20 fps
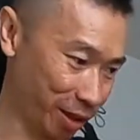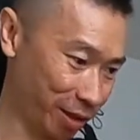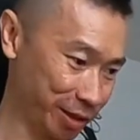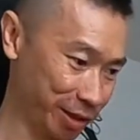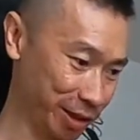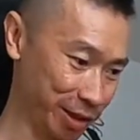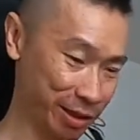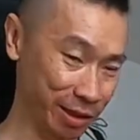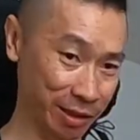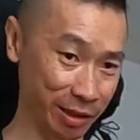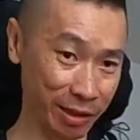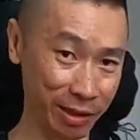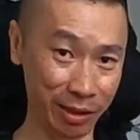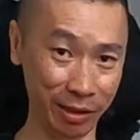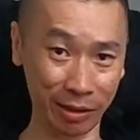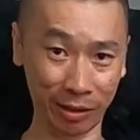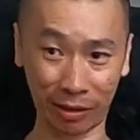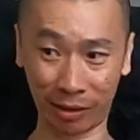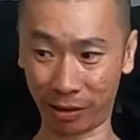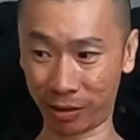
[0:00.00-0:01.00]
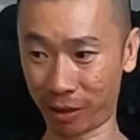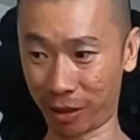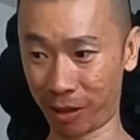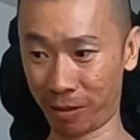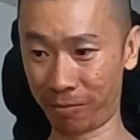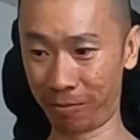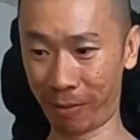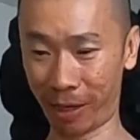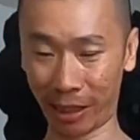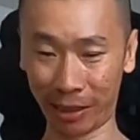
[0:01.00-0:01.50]
on here is
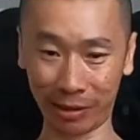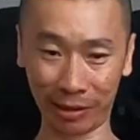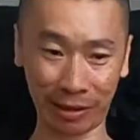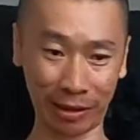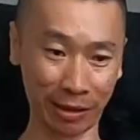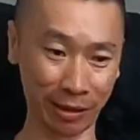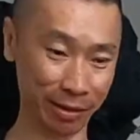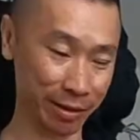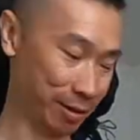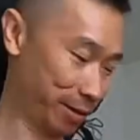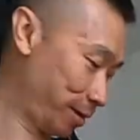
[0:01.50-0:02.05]
amazing.